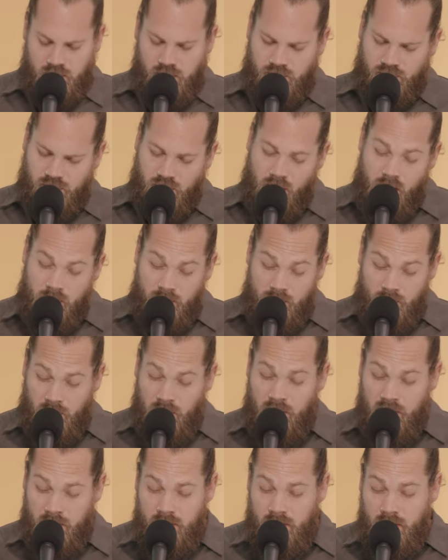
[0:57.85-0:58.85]
If I'm
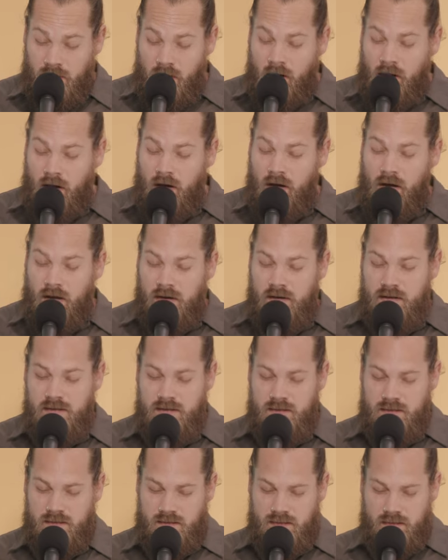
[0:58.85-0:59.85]
being
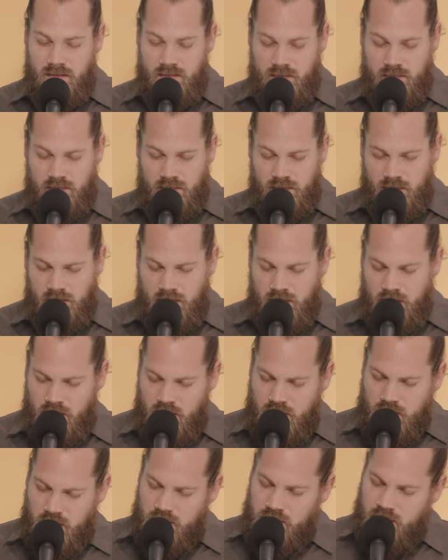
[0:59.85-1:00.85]
honest,
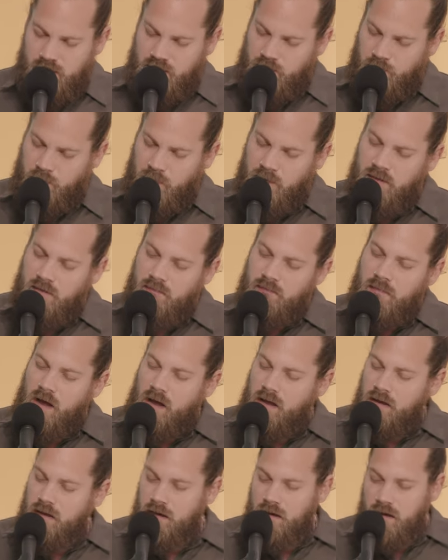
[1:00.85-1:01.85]
you're spinning
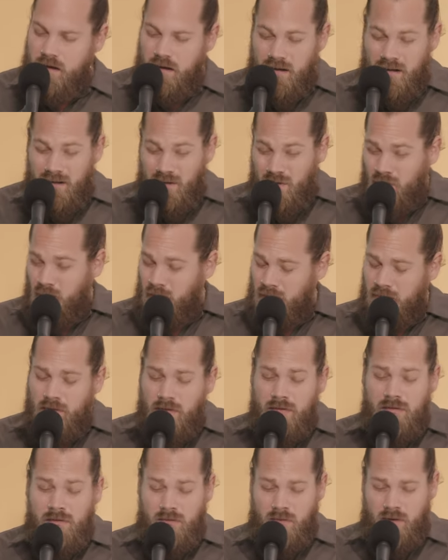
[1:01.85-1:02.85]
my head,
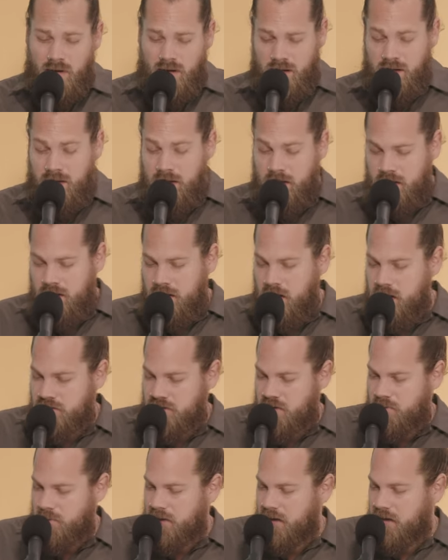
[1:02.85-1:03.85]
wondering when I
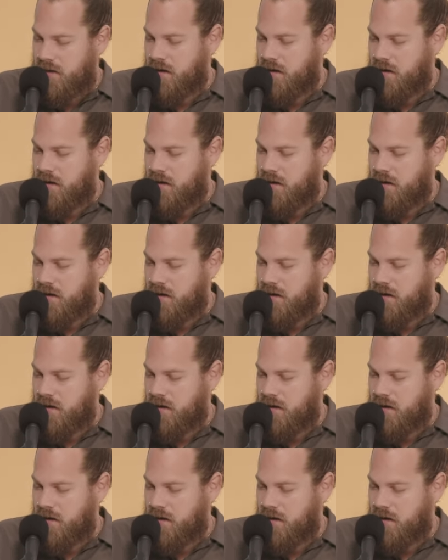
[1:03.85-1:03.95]
should be